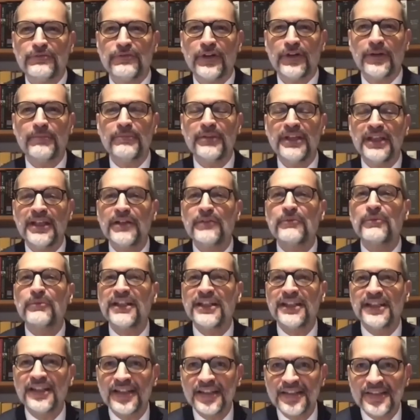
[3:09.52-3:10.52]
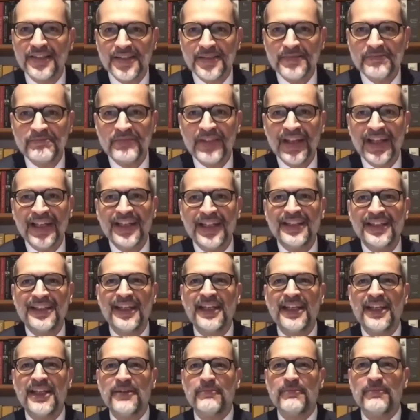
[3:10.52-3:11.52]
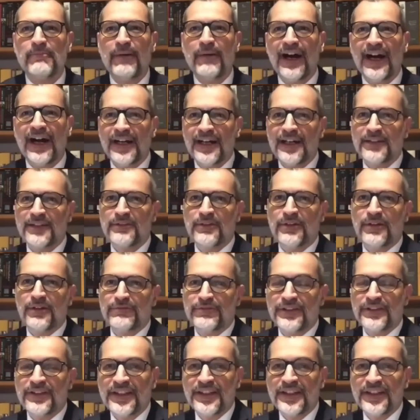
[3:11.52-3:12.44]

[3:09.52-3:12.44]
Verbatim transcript: for being with us, taking part of